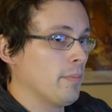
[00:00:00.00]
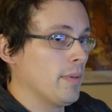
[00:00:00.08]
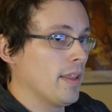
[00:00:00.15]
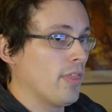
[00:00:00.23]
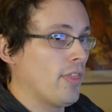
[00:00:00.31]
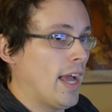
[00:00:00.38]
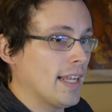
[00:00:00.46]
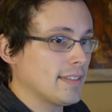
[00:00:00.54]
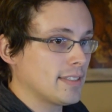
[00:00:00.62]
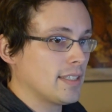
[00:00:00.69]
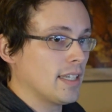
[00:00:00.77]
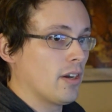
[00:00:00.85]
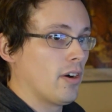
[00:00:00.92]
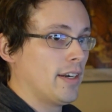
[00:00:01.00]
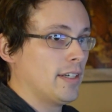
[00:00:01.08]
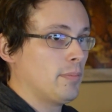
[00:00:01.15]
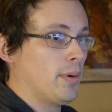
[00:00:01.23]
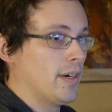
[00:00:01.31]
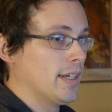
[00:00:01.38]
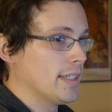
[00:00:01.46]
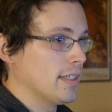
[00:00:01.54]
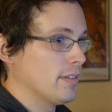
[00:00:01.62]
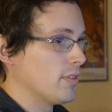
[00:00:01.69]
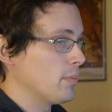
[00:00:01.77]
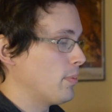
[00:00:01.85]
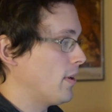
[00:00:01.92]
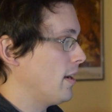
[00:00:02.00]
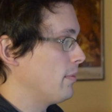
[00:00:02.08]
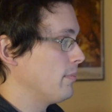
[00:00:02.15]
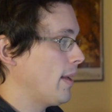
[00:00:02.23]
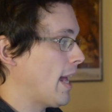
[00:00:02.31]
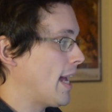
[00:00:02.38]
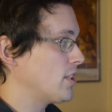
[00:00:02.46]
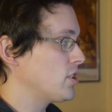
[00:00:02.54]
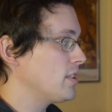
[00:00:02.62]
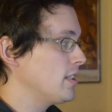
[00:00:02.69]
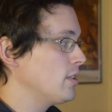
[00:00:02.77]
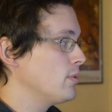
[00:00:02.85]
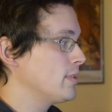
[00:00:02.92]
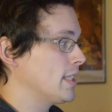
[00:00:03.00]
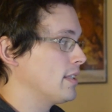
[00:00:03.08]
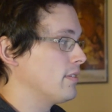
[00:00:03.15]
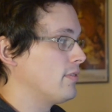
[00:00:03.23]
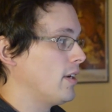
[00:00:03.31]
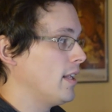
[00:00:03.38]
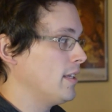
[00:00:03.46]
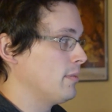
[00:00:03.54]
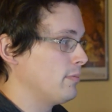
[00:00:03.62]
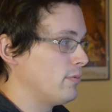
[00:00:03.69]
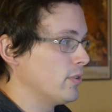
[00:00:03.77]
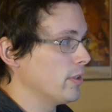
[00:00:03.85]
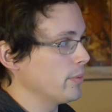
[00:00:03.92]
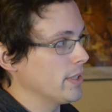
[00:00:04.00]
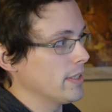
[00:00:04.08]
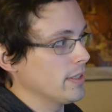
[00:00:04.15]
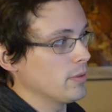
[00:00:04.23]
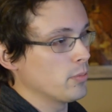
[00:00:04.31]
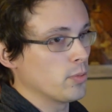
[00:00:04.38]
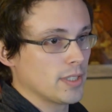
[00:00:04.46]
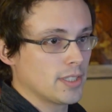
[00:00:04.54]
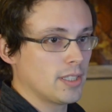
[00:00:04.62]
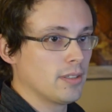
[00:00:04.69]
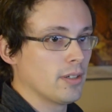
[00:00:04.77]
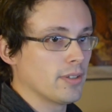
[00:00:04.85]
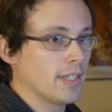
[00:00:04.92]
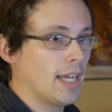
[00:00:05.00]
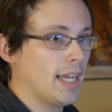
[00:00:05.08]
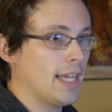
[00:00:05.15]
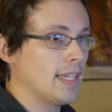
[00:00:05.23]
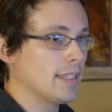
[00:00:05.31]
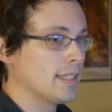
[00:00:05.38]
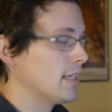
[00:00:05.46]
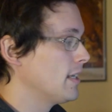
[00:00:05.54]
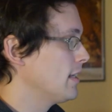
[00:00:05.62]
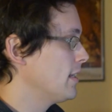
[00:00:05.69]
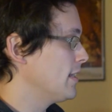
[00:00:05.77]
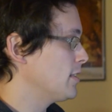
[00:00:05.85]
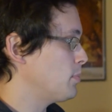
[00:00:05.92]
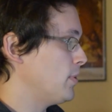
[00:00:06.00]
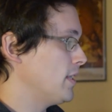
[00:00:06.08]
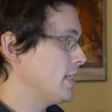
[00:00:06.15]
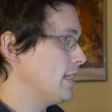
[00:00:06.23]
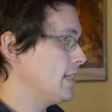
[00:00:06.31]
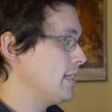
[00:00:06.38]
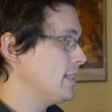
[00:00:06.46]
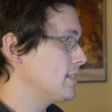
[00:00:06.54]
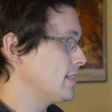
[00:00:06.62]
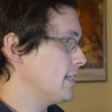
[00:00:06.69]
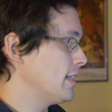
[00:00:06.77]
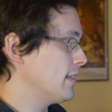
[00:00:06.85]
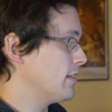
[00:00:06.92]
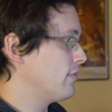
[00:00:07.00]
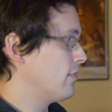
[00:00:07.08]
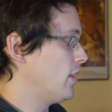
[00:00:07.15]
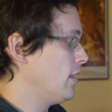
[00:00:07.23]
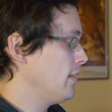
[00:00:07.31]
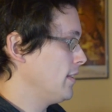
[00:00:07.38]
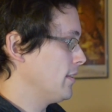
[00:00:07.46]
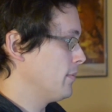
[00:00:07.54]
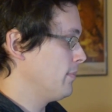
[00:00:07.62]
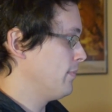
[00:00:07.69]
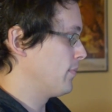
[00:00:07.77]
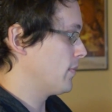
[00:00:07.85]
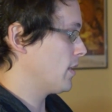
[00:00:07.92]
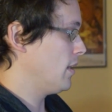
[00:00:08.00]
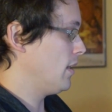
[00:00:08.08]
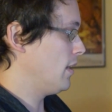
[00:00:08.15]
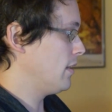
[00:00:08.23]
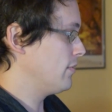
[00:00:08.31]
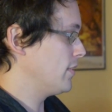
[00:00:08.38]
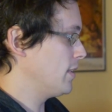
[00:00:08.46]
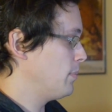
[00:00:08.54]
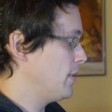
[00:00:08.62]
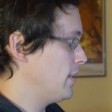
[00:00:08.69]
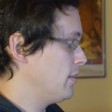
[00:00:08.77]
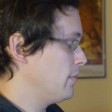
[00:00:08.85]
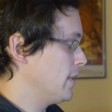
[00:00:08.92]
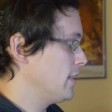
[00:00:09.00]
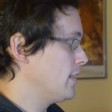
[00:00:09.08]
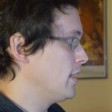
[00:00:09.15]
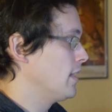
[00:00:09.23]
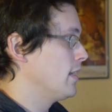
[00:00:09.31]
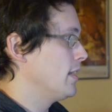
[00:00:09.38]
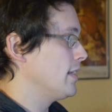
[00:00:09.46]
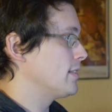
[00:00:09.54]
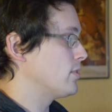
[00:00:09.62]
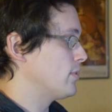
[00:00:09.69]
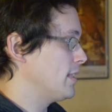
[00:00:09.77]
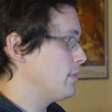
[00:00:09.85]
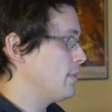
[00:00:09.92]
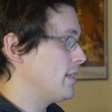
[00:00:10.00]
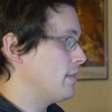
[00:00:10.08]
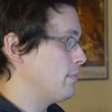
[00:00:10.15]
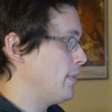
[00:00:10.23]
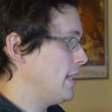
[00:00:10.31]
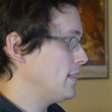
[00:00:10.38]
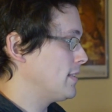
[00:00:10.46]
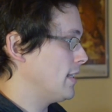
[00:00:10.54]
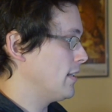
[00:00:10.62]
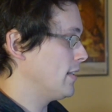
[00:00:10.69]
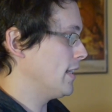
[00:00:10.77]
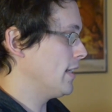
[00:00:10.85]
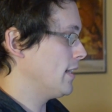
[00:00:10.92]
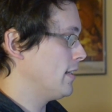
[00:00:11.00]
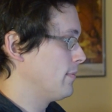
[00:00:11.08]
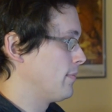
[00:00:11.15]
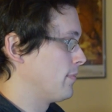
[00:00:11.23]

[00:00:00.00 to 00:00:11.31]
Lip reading: That's the hard part of the problem. Actually using the volume formula, once you know the height, is pretty easy. The volume of the pyramid is going to be the base area